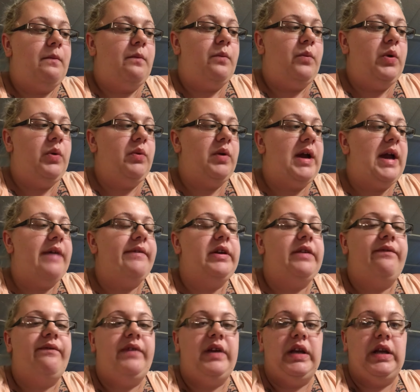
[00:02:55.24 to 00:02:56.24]
we were having
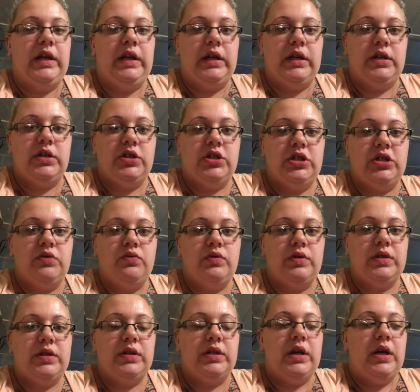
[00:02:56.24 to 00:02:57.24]
feeding
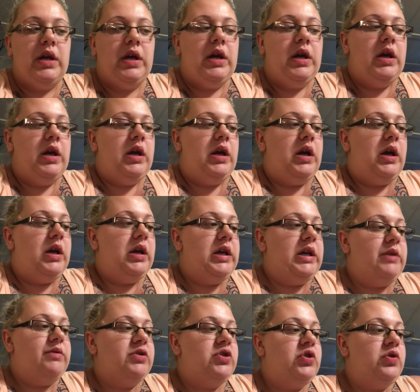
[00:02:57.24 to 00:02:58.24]
issues.
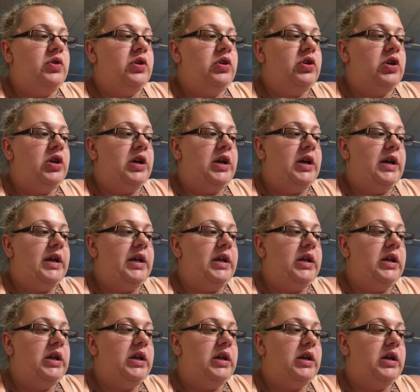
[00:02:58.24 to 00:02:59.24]
He was doing good,
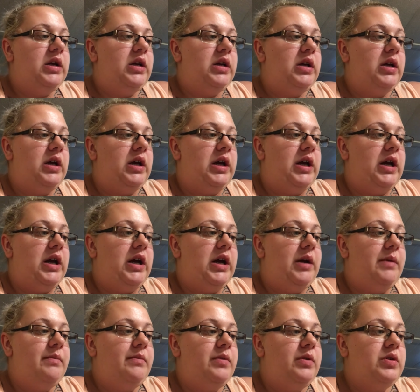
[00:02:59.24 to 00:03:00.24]

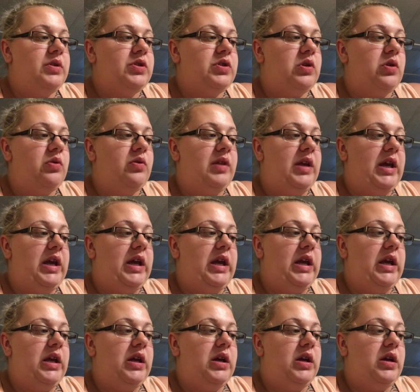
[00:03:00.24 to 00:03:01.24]
so
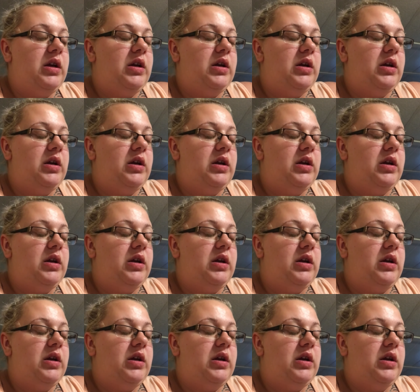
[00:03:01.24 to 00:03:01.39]
they